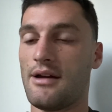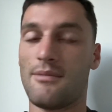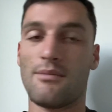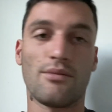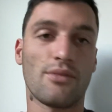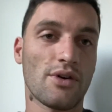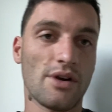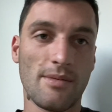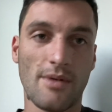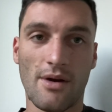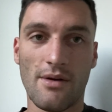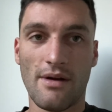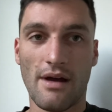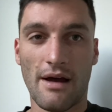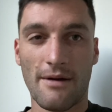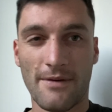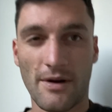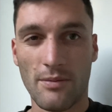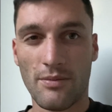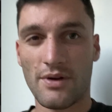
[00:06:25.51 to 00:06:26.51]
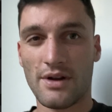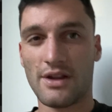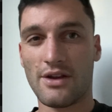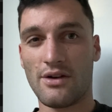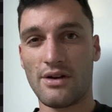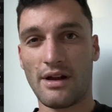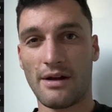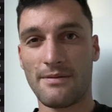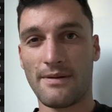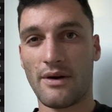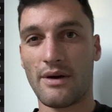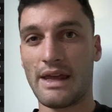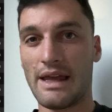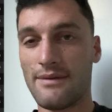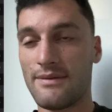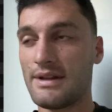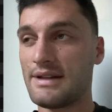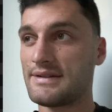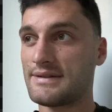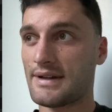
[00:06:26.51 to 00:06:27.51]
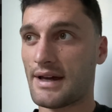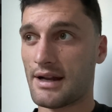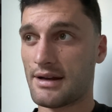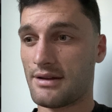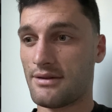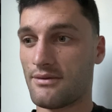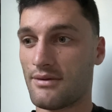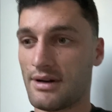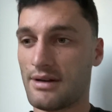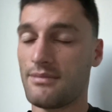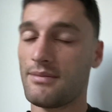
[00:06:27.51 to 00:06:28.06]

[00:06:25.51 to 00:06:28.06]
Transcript: Primo, I felt pretty good. I felt heavy starting the run,